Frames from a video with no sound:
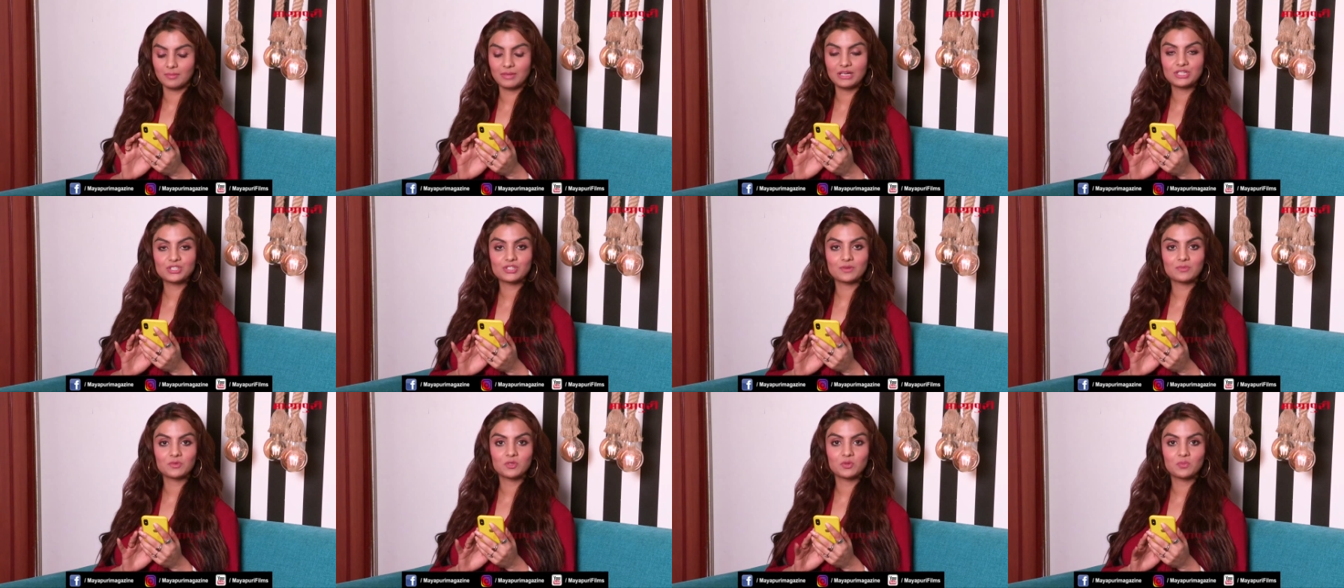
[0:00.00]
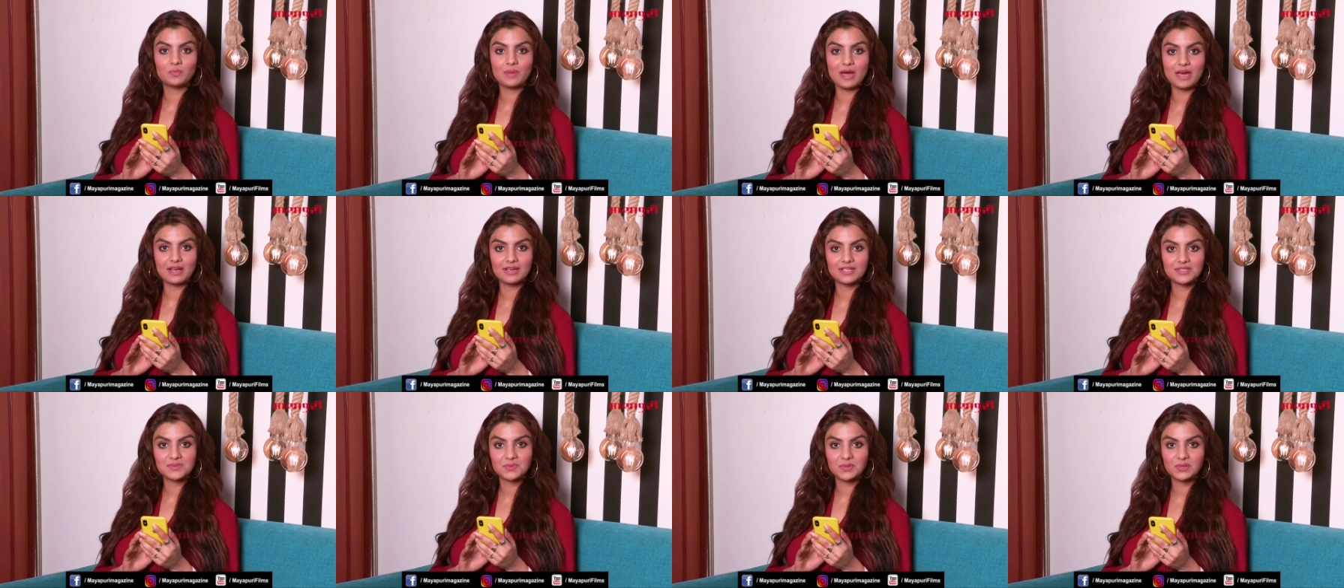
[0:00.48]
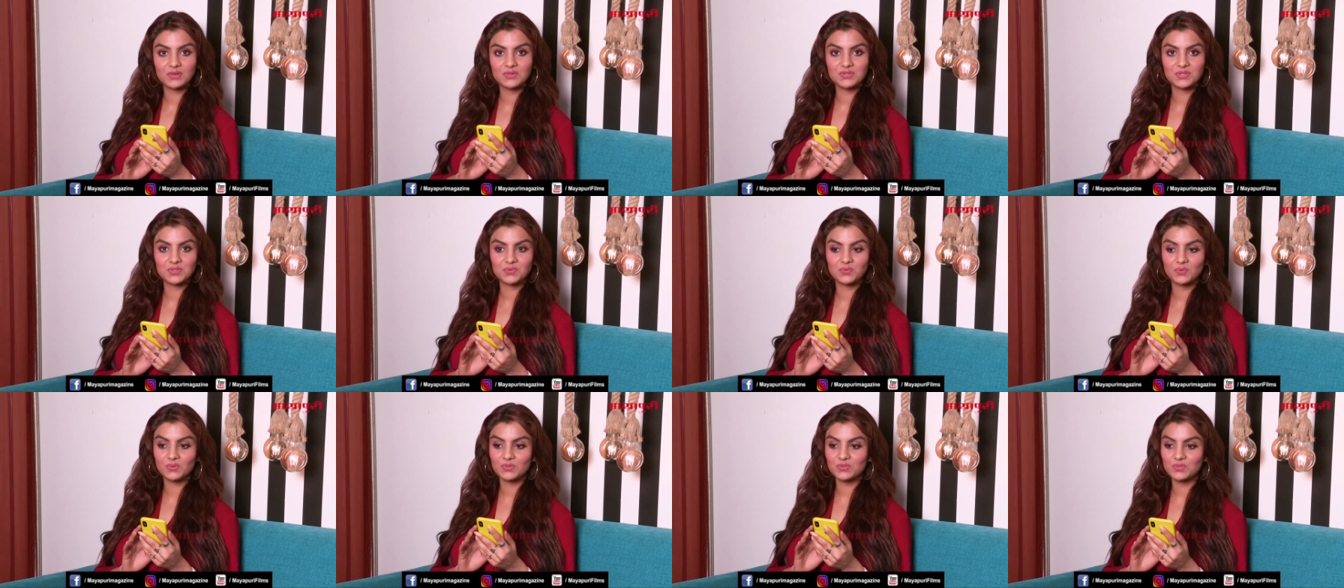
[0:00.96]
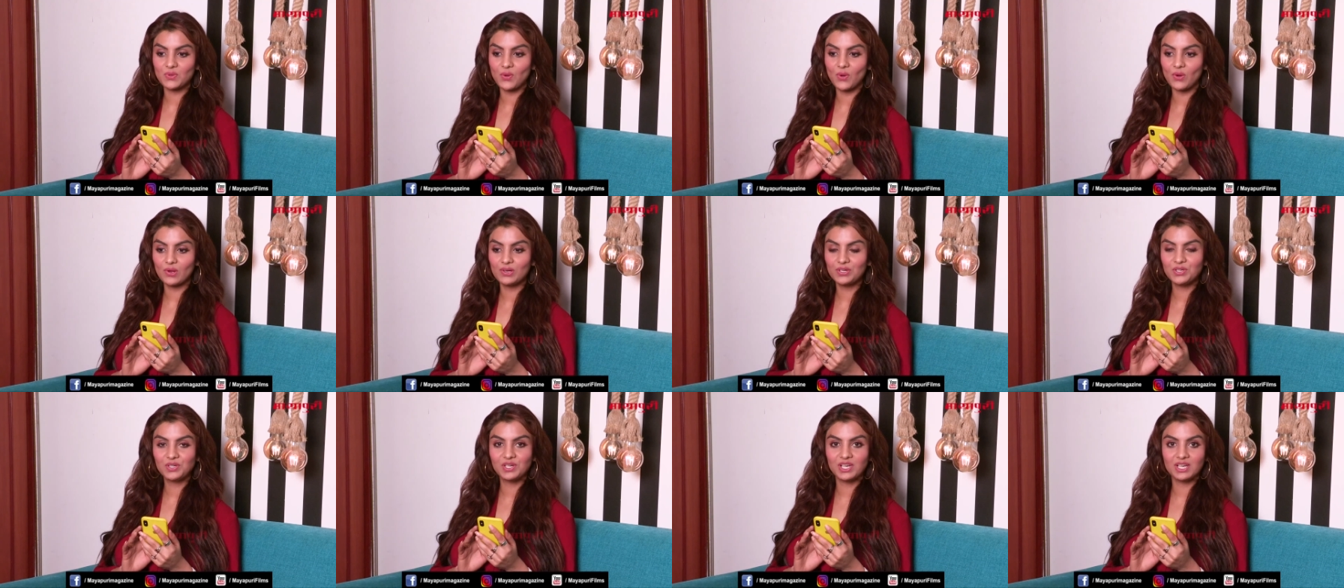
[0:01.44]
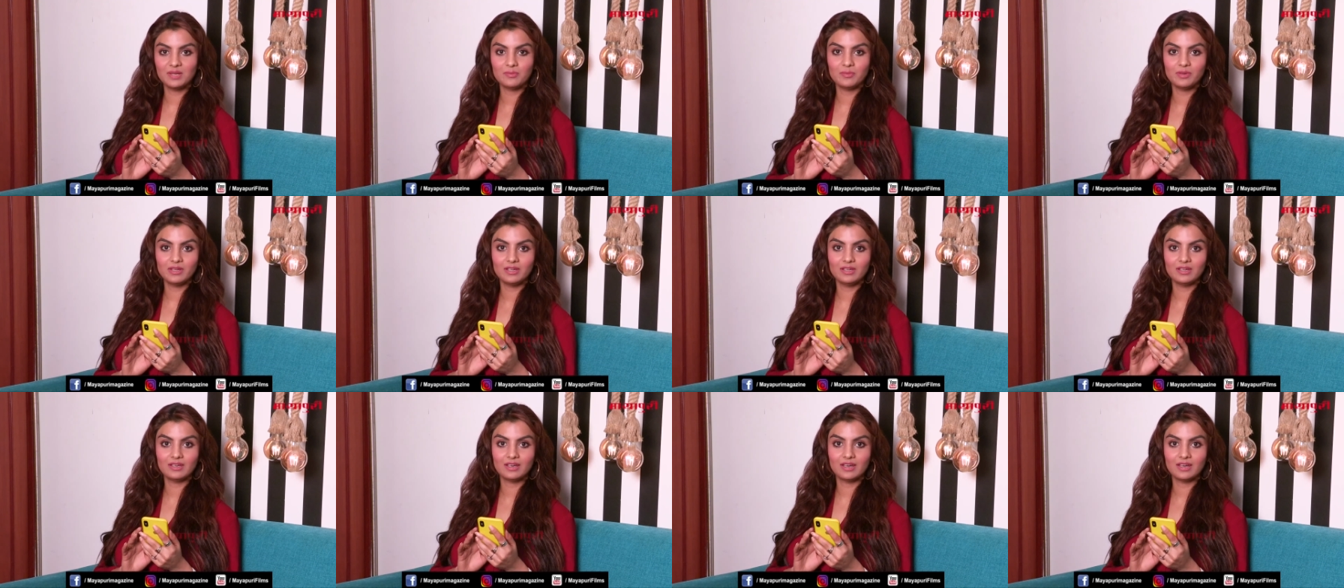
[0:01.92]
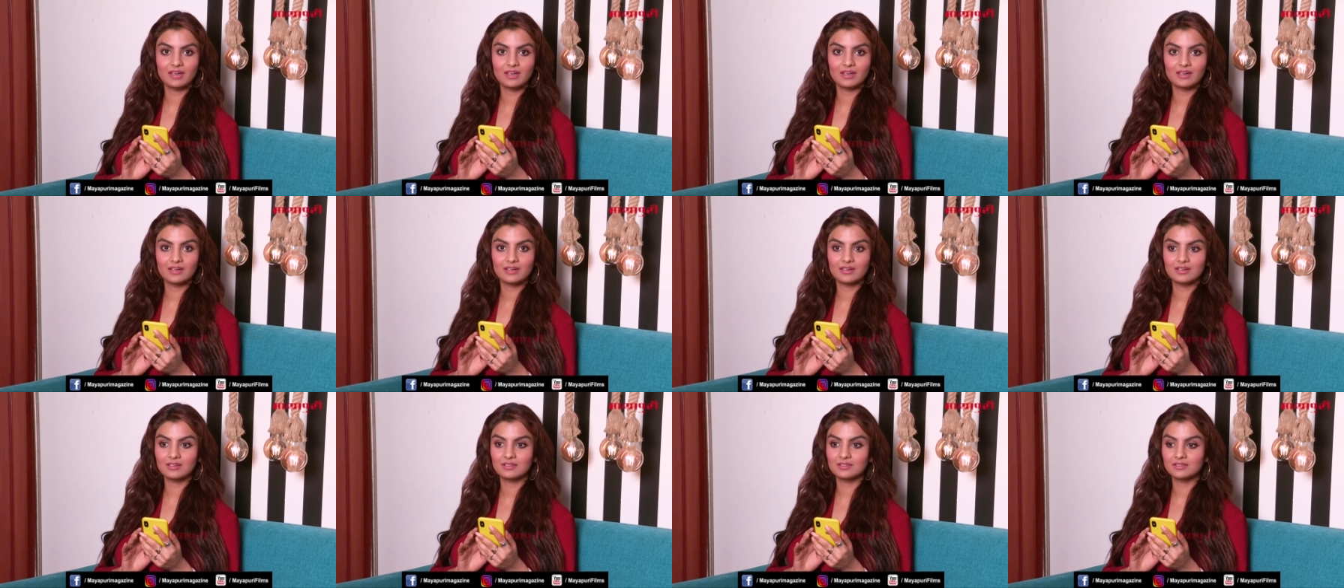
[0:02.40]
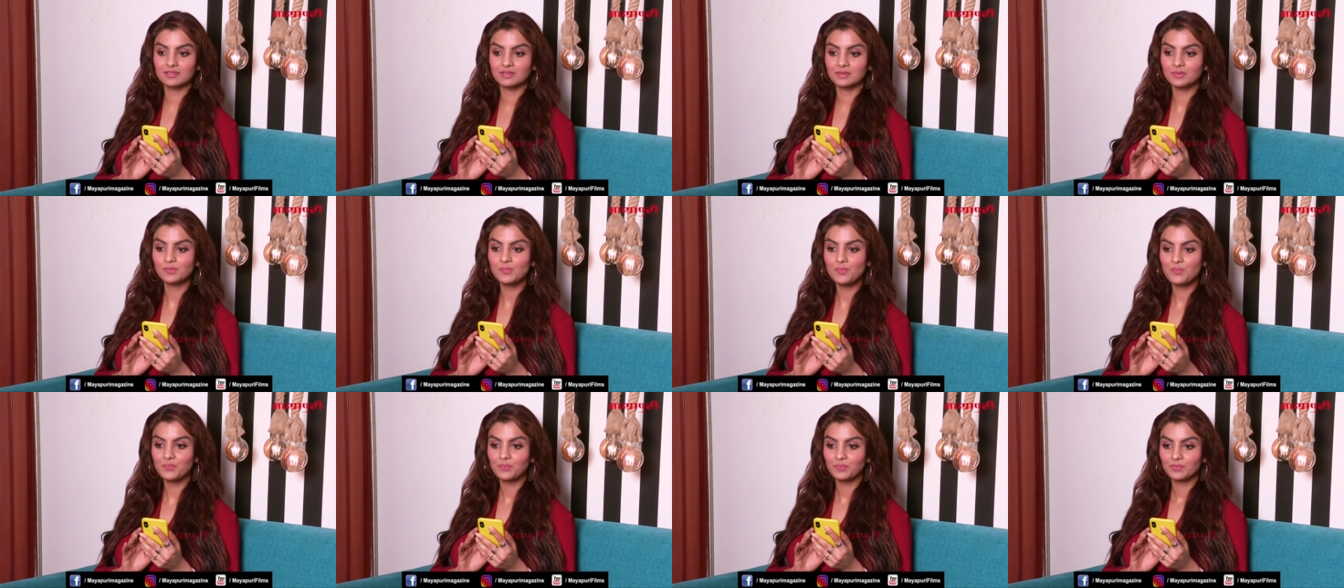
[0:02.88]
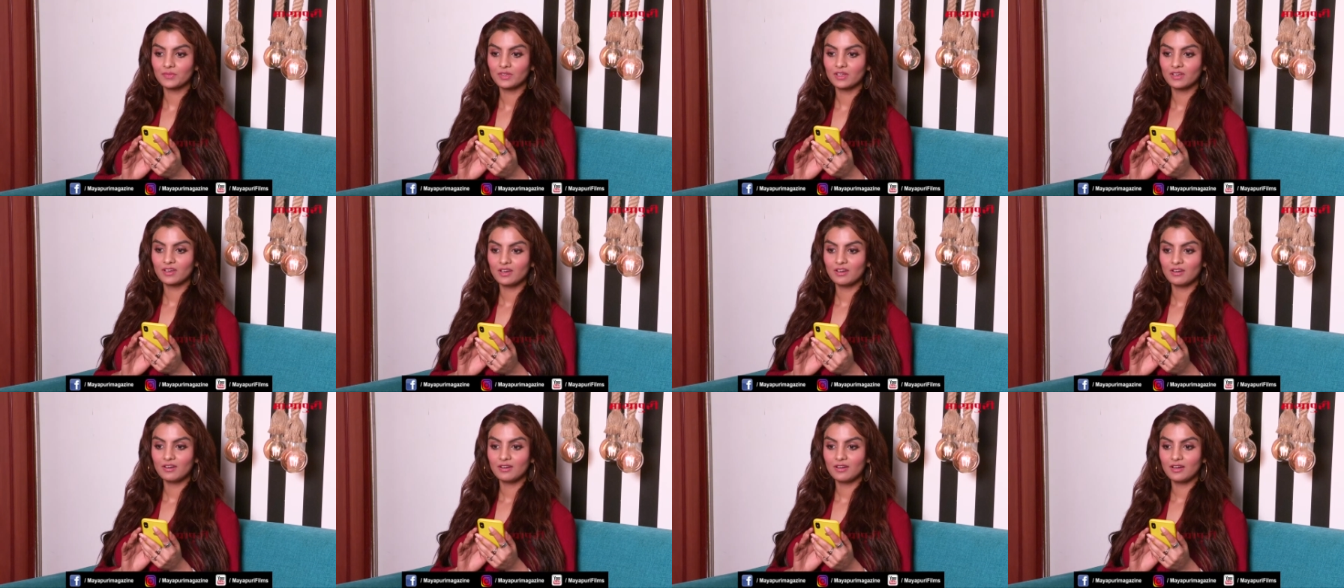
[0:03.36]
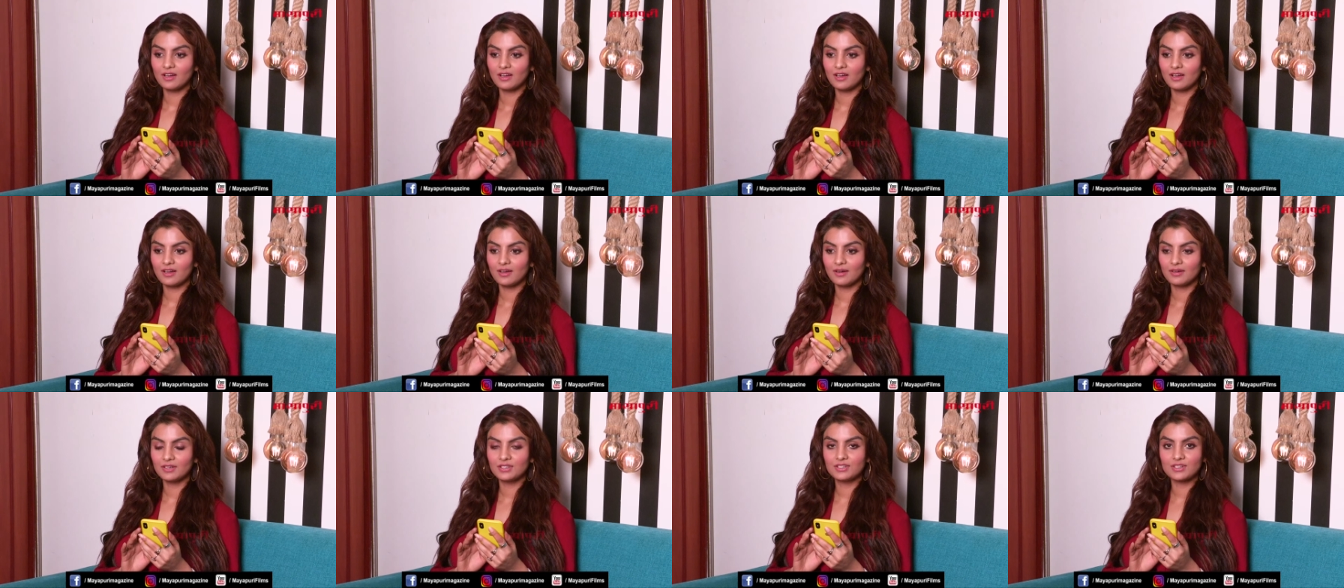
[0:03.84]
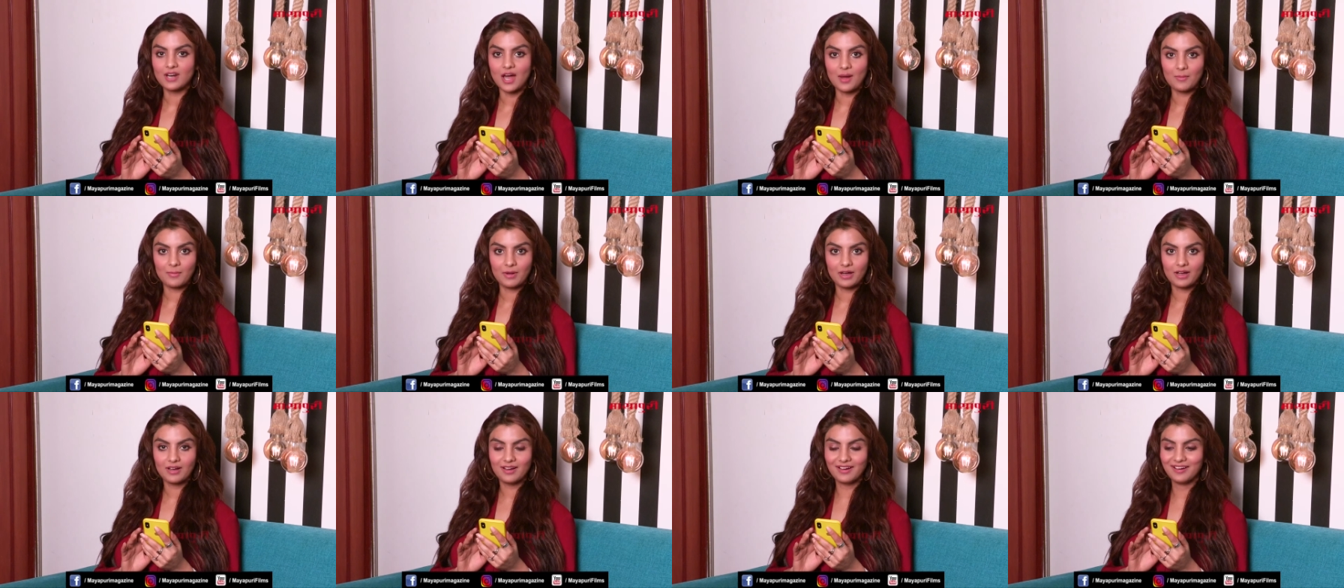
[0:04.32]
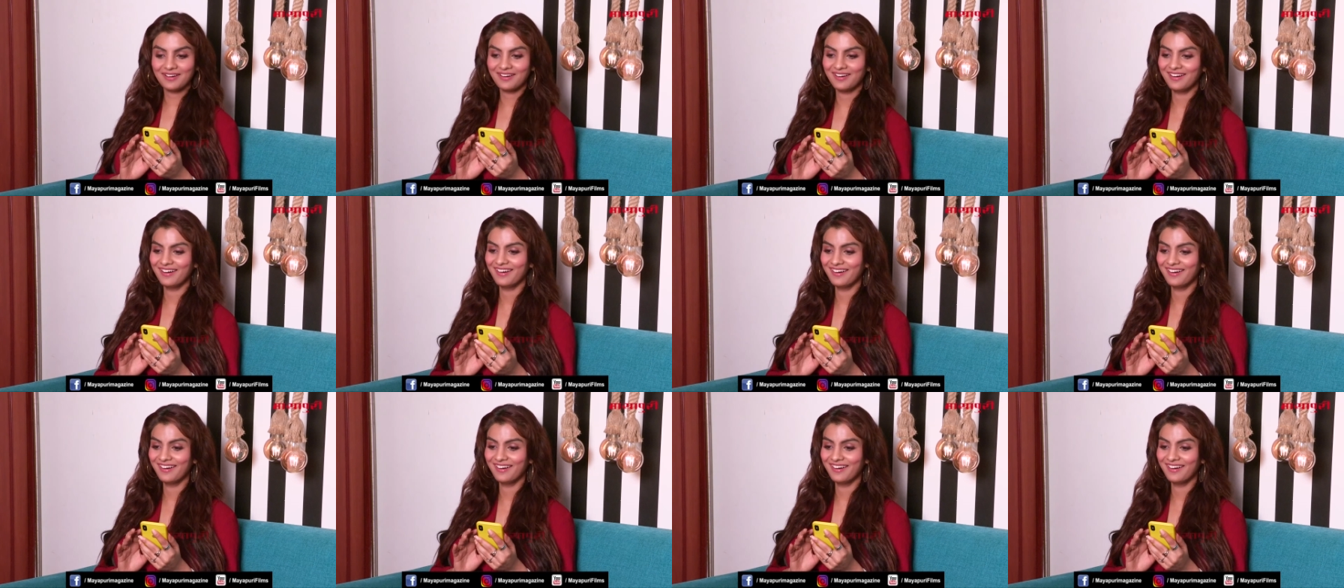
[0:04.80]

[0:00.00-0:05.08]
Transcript: my trip to Paris because it was all dreamy and uh, uh, drama.